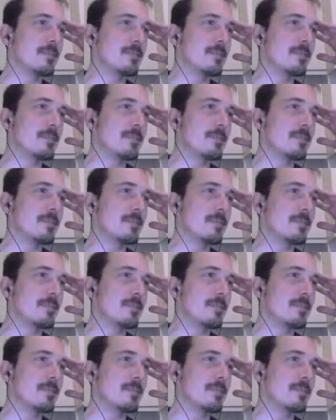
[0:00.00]
It is,
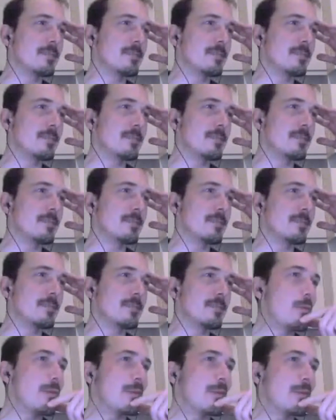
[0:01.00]
when you
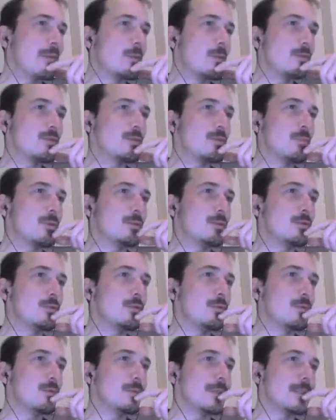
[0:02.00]
think that most Ubuntu
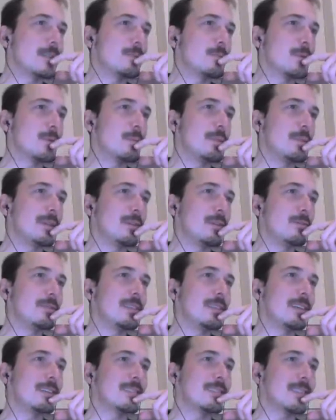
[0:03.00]
users will be
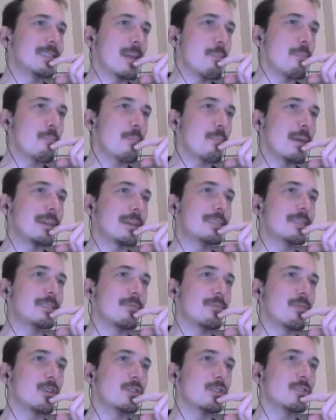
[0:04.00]
using a snap-based
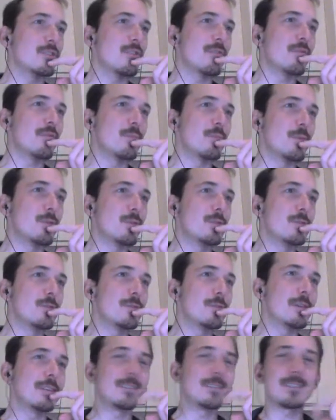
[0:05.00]
version of Ubuntu
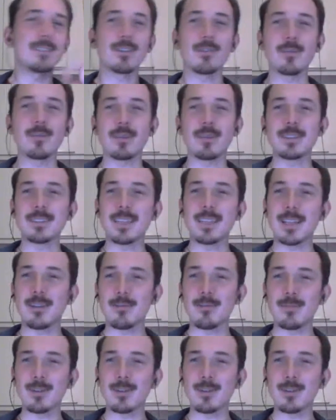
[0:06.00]
instead of a